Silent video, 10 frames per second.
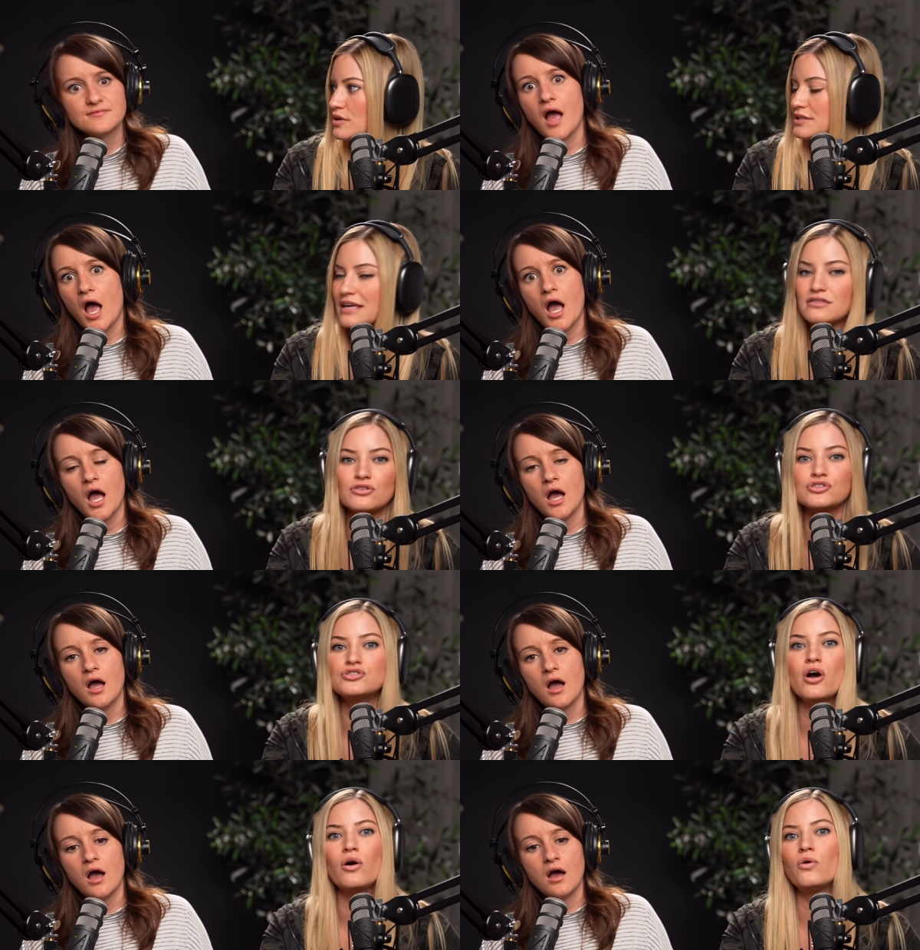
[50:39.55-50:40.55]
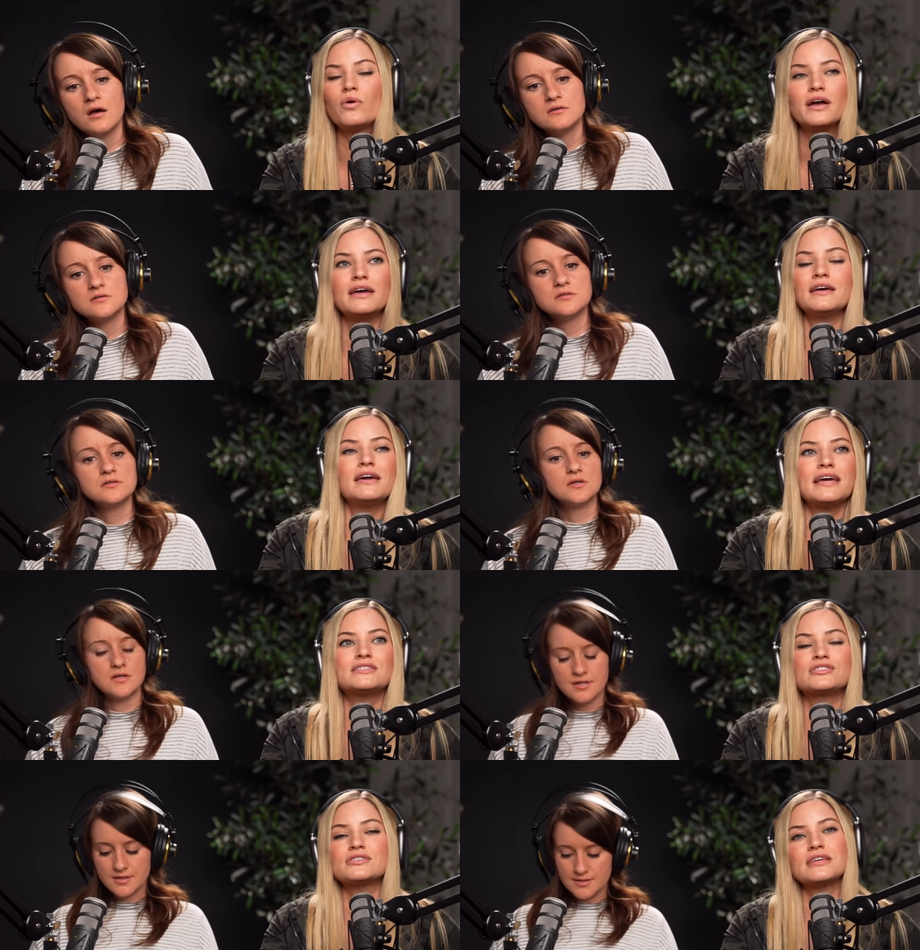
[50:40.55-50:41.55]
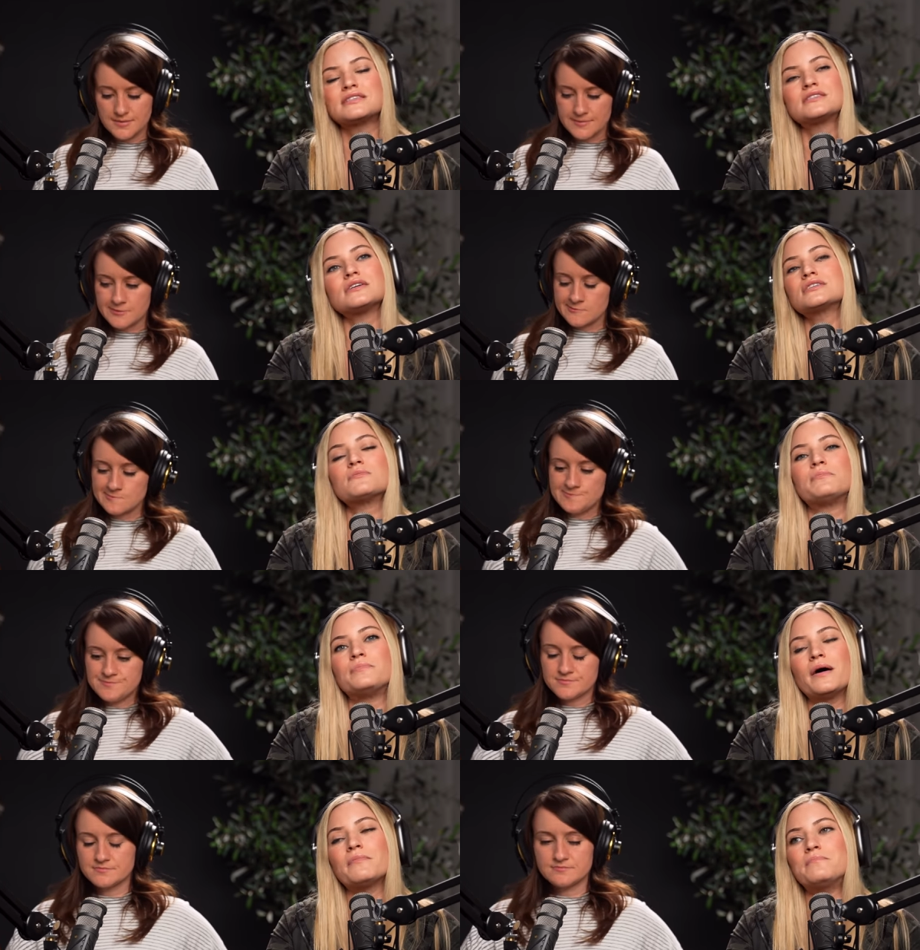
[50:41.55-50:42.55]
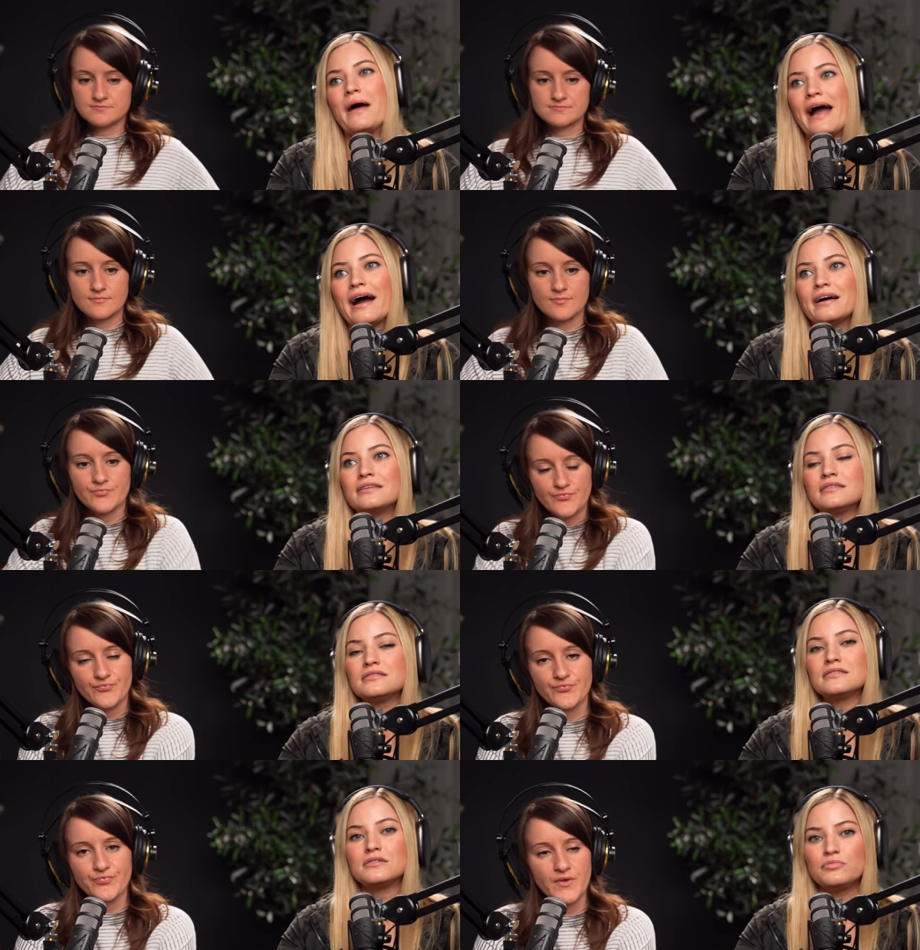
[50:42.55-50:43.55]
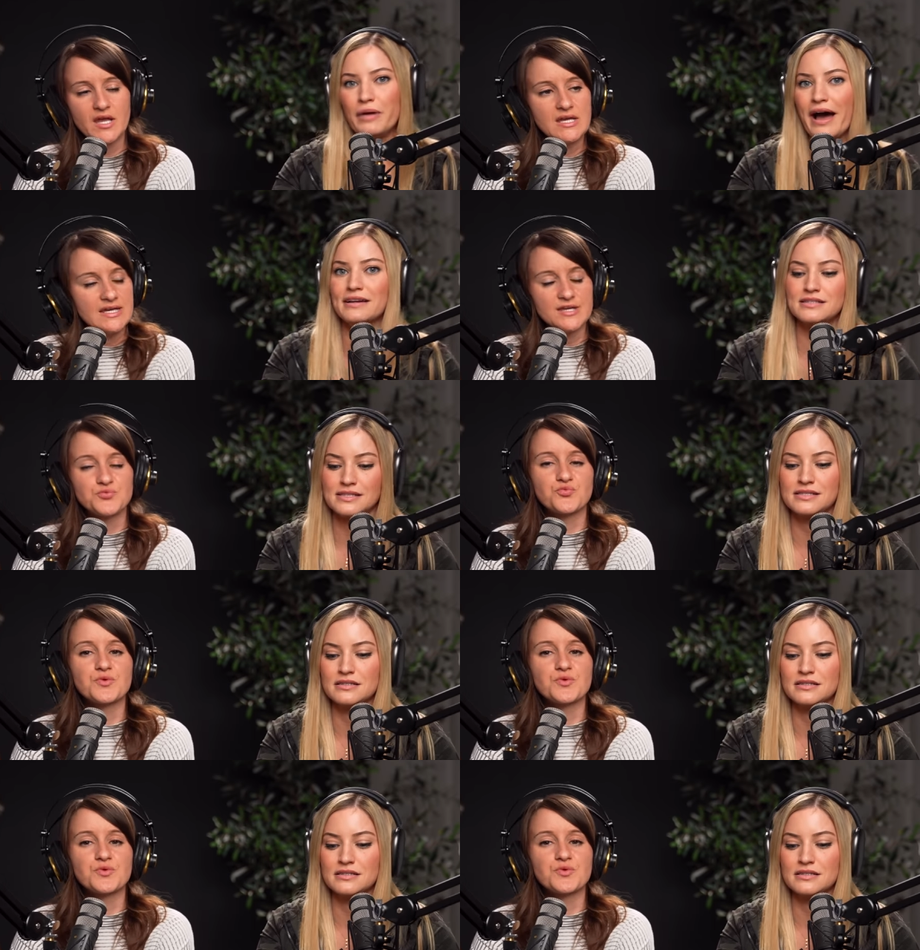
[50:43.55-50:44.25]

Speaker 1: Like there's no, it's just, it's such a, a bad, bad it system.